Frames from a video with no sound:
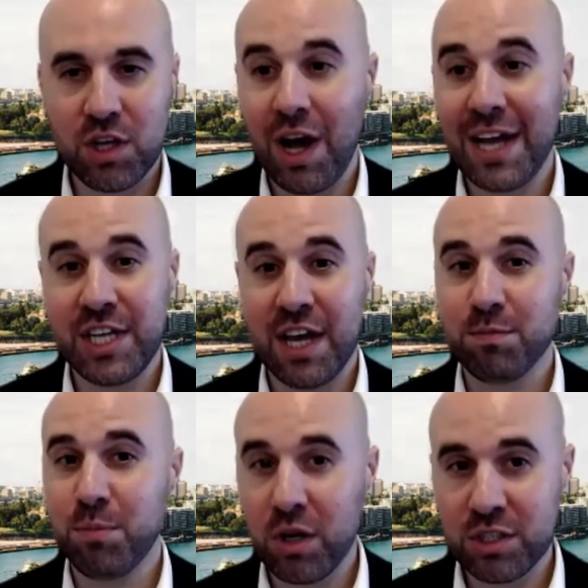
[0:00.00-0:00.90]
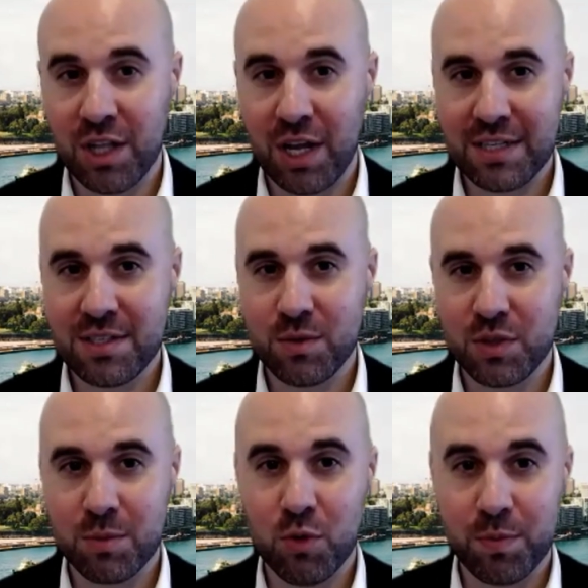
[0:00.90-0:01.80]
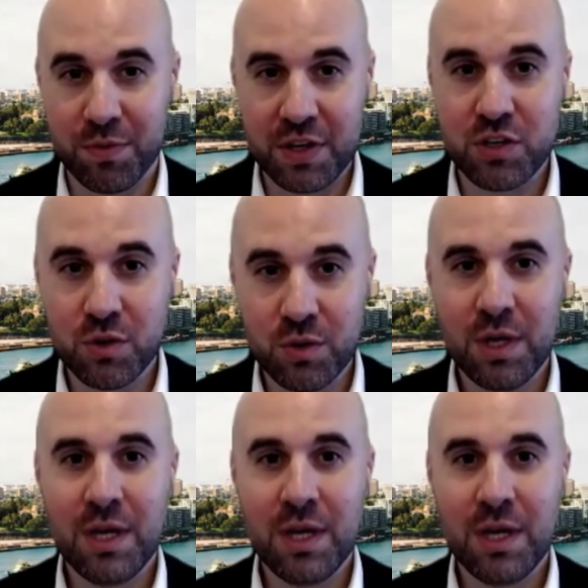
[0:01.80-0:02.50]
I actually have box lights, which are more professional,